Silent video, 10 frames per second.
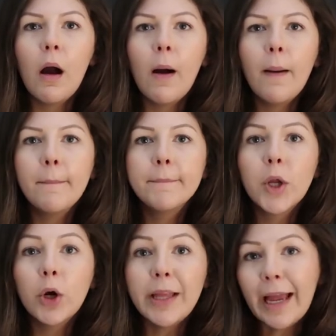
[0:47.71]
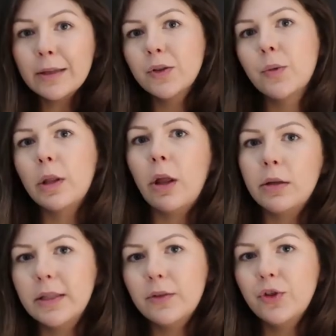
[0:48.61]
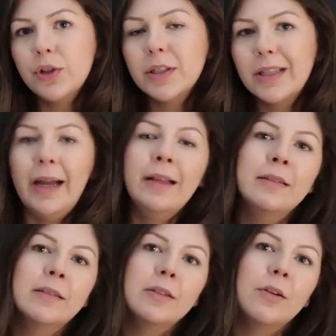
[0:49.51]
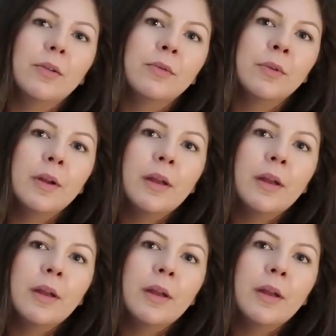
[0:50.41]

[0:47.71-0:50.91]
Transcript: um, connect to a lot that she said so